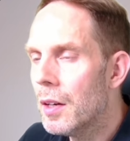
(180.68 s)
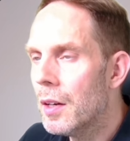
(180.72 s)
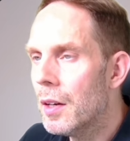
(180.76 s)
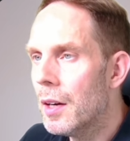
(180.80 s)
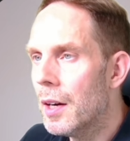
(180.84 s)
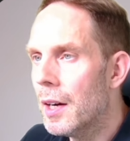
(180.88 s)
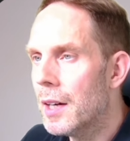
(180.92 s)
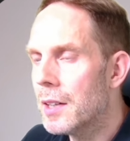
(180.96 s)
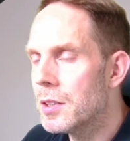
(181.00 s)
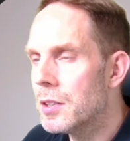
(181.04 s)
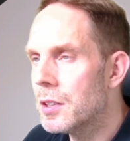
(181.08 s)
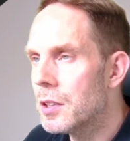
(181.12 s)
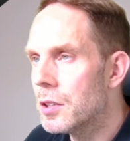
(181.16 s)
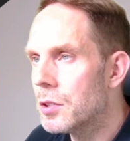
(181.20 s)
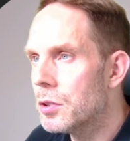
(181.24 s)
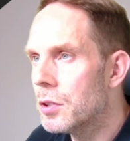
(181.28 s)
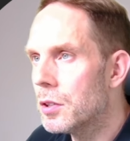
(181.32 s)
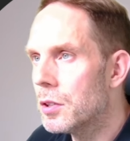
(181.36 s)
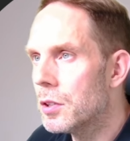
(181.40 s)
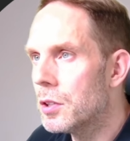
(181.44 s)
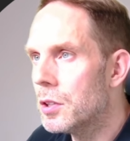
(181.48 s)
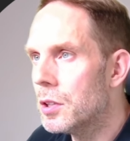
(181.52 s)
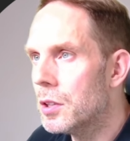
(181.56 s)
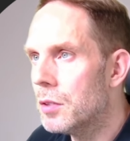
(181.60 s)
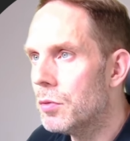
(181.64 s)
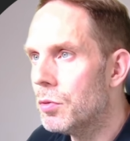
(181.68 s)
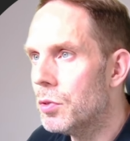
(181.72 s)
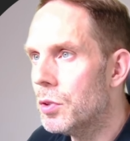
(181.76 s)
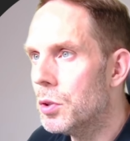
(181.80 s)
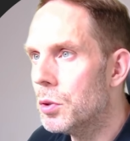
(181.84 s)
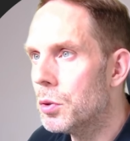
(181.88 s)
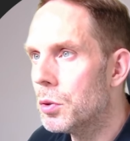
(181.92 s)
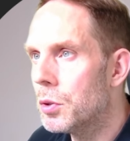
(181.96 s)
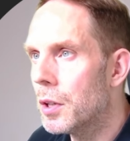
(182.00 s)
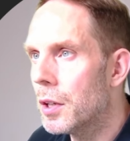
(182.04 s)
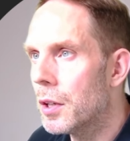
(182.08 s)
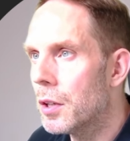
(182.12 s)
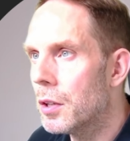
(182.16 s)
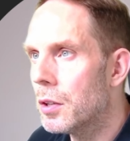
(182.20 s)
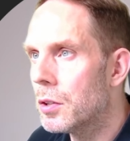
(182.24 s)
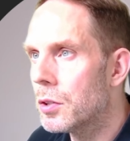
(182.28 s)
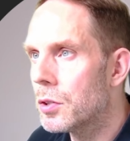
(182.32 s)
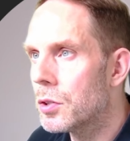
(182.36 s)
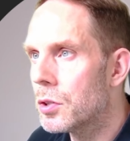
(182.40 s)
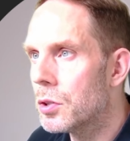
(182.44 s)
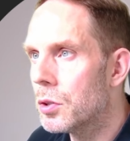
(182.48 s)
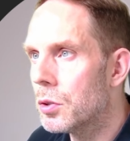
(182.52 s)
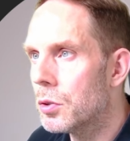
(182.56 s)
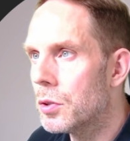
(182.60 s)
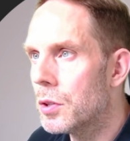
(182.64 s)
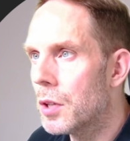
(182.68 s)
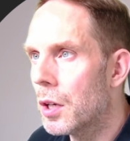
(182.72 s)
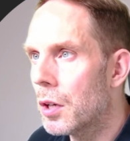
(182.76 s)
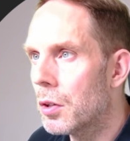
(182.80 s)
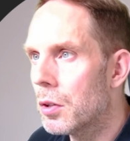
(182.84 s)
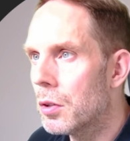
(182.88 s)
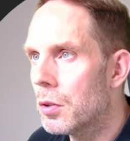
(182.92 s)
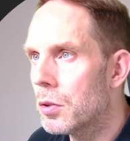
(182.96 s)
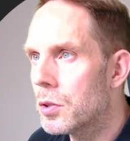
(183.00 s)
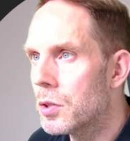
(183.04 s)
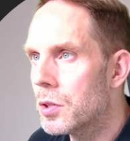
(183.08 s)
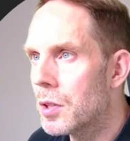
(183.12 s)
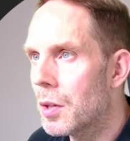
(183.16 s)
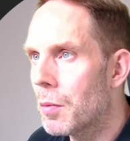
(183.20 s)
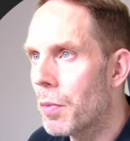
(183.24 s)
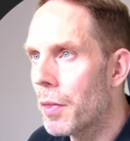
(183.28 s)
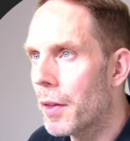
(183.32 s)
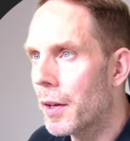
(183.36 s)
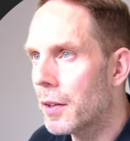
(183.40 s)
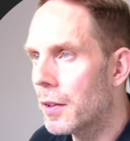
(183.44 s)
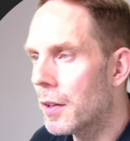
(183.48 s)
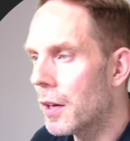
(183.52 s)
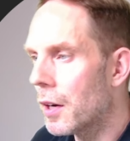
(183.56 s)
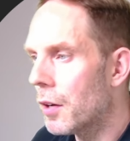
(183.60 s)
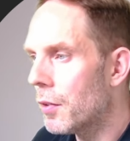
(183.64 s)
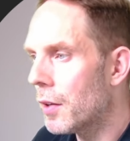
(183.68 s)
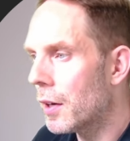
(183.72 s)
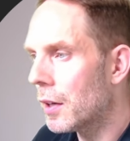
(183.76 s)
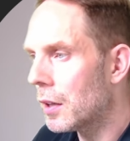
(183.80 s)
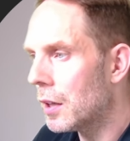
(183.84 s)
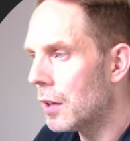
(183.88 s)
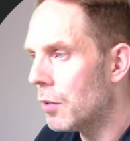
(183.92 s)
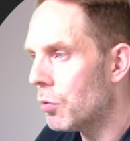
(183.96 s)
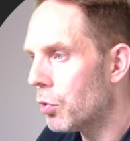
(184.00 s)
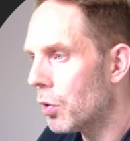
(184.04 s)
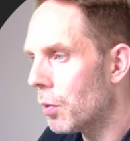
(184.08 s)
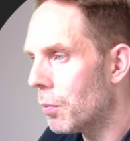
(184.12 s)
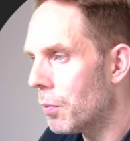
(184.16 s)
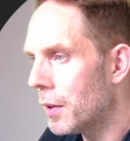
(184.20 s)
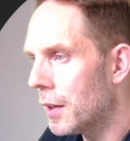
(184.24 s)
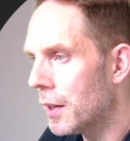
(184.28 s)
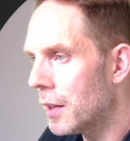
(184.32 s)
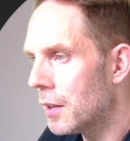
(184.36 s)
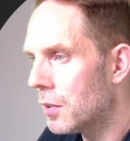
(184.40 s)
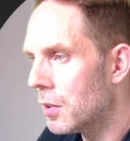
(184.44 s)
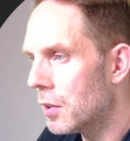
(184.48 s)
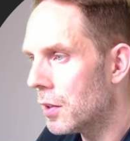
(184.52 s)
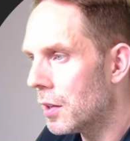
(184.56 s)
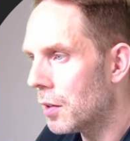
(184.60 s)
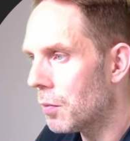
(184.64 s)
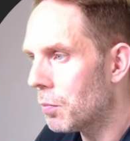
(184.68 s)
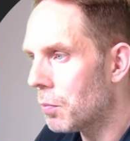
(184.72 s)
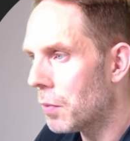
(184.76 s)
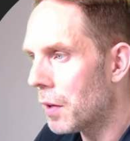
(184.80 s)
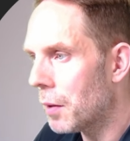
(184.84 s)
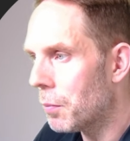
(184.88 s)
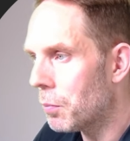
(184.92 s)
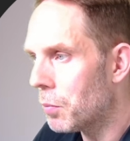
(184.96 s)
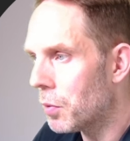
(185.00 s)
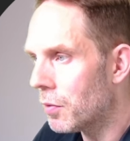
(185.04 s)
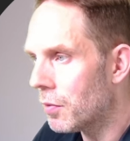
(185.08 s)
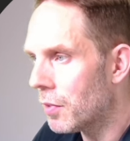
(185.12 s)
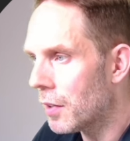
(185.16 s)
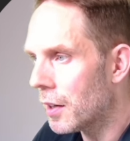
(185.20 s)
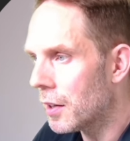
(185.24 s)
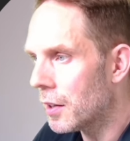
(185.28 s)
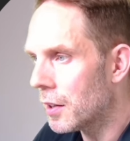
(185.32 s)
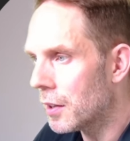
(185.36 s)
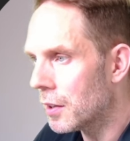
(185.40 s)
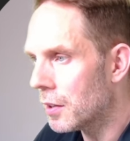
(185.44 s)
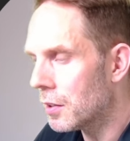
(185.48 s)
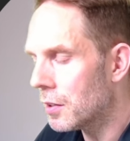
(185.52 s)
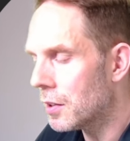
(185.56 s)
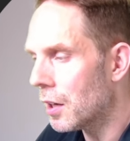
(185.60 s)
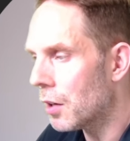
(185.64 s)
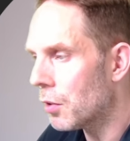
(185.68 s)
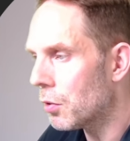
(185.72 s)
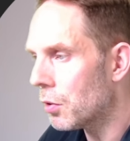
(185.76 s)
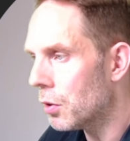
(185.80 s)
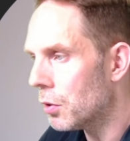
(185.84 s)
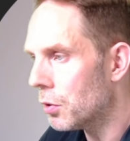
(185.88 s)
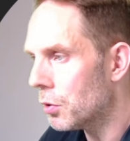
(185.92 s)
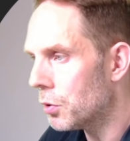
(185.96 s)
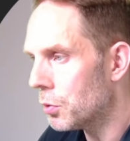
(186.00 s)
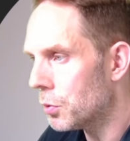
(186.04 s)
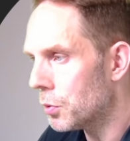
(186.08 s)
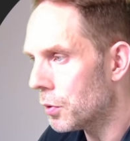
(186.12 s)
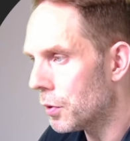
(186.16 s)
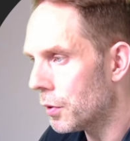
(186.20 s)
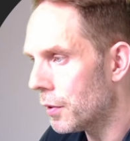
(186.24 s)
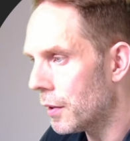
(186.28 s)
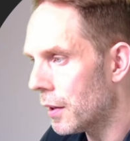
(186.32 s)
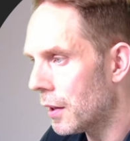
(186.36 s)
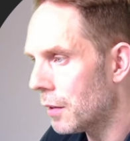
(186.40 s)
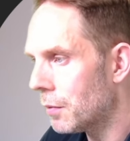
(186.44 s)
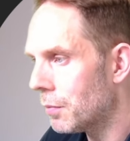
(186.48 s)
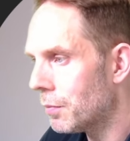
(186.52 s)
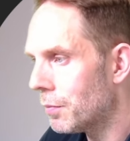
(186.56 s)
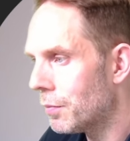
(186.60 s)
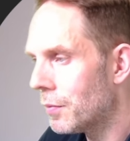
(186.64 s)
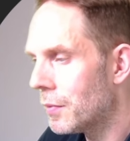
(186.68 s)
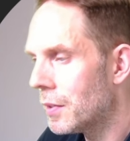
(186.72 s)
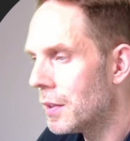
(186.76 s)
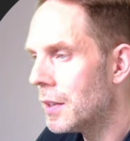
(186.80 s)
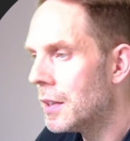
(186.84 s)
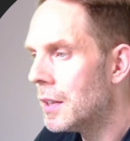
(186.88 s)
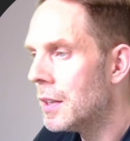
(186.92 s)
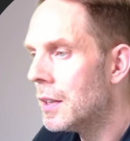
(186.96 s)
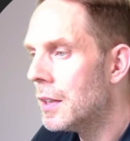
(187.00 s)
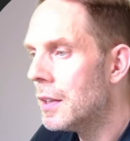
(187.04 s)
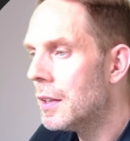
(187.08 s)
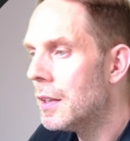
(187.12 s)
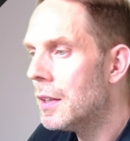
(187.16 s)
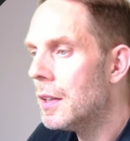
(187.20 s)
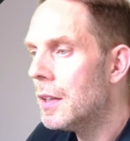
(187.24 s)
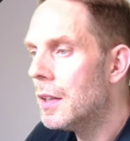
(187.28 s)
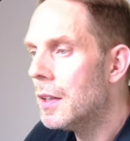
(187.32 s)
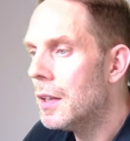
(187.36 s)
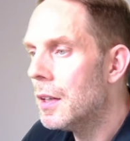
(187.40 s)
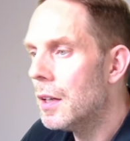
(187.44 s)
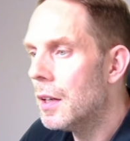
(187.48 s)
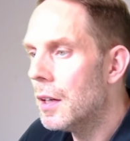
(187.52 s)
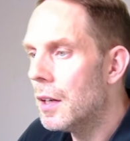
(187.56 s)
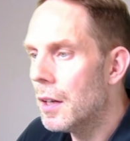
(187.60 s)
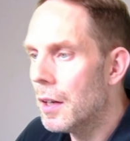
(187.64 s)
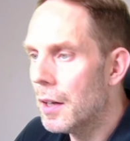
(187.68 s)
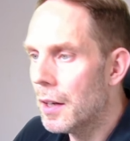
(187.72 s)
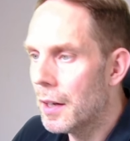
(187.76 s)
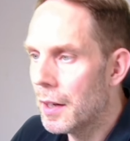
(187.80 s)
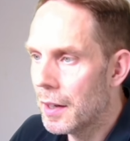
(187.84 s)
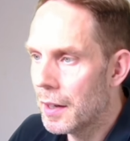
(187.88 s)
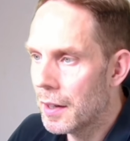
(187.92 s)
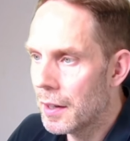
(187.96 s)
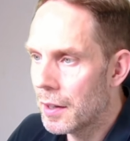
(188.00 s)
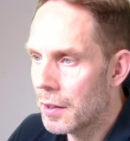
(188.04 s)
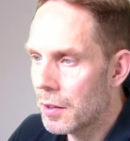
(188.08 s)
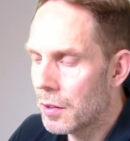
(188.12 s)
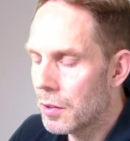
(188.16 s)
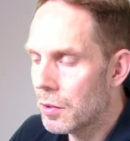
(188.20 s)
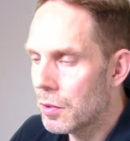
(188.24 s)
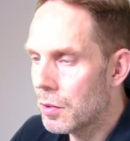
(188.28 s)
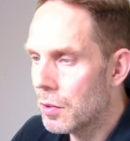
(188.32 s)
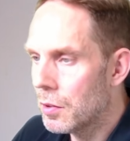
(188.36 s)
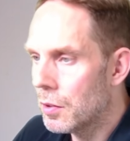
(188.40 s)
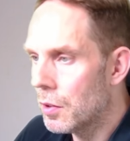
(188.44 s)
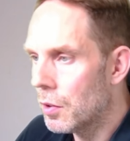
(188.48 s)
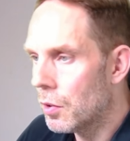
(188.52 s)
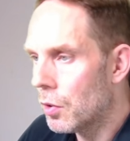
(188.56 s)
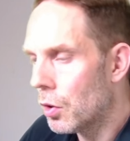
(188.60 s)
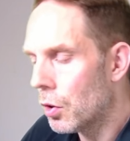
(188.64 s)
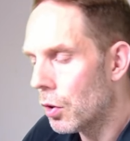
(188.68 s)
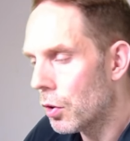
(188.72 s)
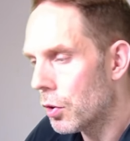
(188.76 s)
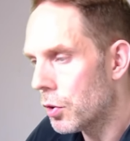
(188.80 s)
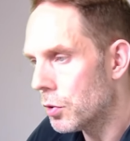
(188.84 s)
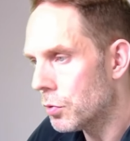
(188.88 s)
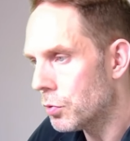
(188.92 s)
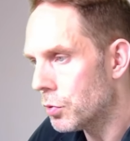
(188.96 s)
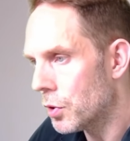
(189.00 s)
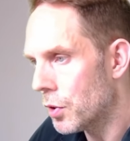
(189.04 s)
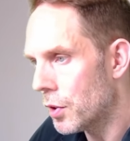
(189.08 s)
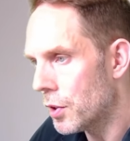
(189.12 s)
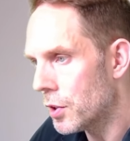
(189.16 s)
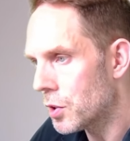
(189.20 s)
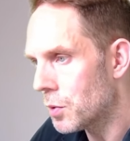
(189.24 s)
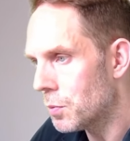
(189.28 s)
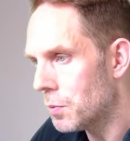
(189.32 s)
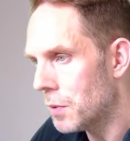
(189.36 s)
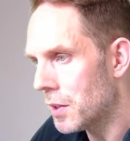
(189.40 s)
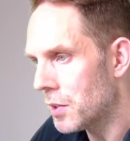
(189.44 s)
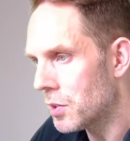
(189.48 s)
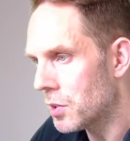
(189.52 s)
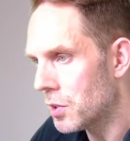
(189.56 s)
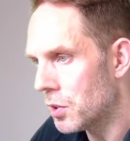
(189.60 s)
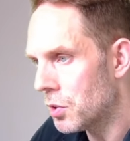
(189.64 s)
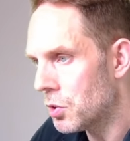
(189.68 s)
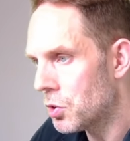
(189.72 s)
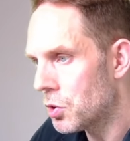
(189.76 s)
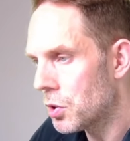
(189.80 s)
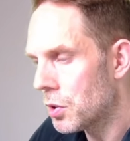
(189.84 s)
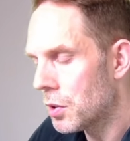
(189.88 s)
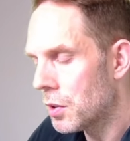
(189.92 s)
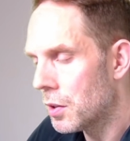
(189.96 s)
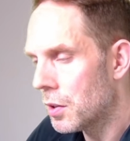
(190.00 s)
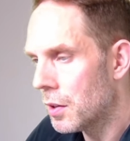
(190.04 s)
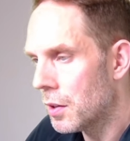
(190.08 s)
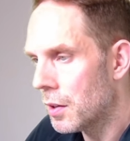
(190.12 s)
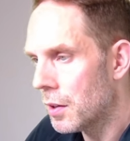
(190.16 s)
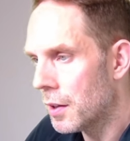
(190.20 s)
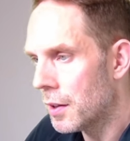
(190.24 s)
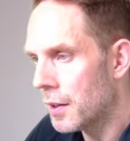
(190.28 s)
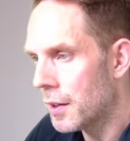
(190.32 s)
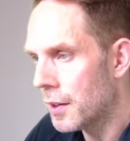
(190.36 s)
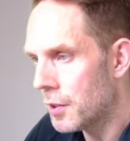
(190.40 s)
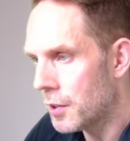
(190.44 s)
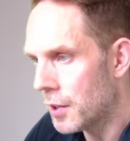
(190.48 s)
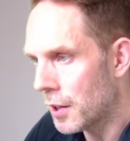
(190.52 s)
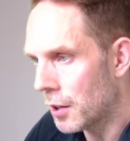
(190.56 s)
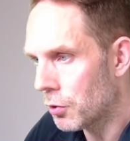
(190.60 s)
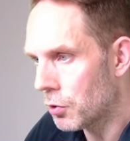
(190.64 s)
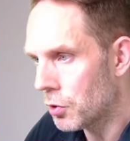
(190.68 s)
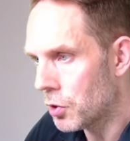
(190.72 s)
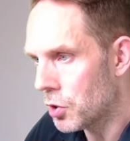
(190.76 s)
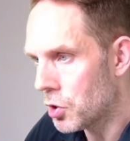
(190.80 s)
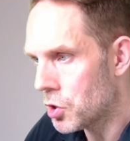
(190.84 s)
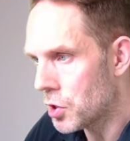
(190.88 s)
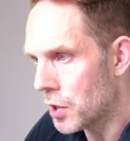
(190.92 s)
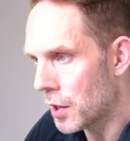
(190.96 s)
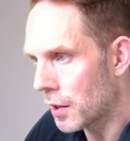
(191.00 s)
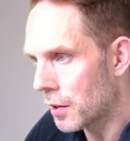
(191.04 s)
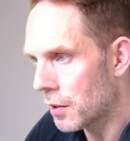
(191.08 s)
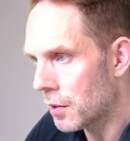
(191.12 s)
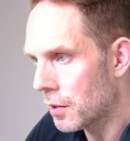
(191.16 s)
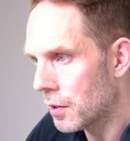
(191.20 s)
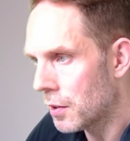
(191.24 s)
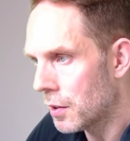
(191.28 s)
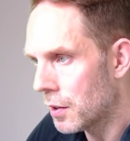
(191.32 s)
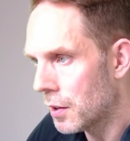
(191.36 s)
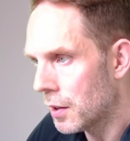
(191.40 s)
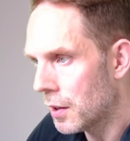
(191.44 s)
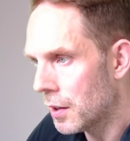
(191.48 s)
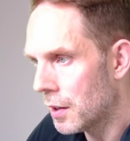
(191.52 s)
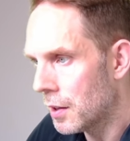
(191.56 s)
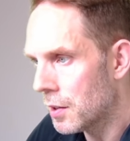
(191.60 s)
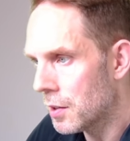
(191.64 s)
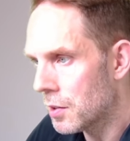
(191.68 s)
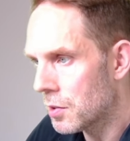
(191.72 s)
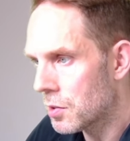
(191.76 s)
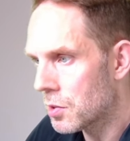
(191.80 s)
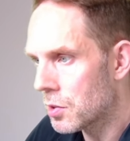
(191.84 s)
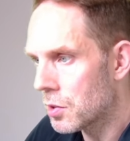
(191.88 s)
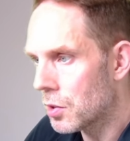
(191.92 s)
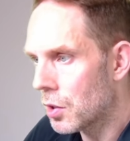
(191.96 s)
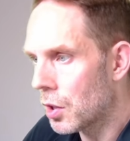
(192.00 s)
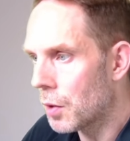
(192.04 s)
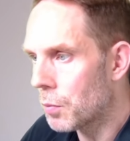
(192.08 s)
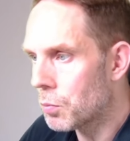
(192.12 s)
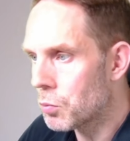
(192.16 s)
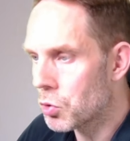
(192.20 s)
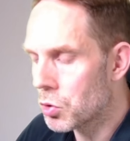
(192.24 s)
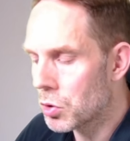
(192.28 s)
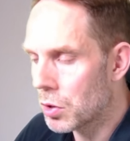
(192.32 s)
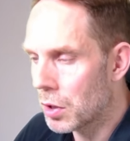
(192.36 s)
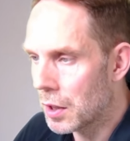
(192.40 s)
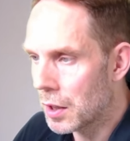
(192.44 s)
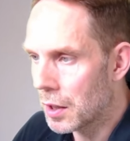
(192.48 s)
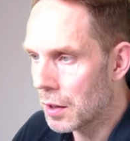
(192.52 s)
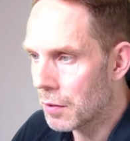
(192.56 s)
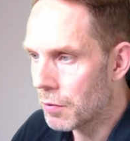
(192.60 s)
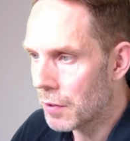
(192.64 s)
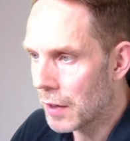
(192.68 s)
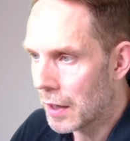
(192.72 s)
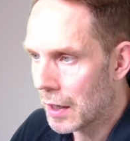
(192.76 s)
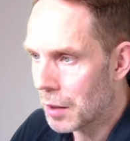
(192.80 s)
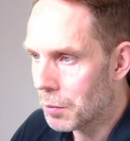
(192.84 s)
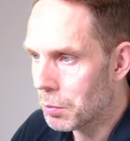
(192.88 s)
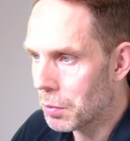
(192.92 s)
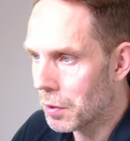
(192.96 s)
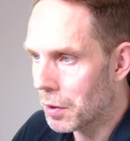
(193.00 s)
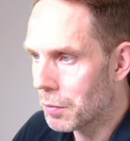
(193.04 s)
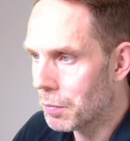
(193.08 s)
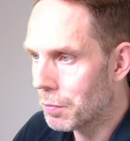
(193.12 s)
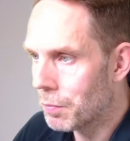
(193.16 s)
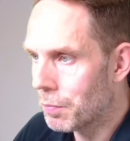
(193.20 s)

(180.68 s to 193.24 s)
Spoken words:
As an alternative, you can also download something directly from the internet by providing a download URL. And also for this message, an integrity check is optionally available.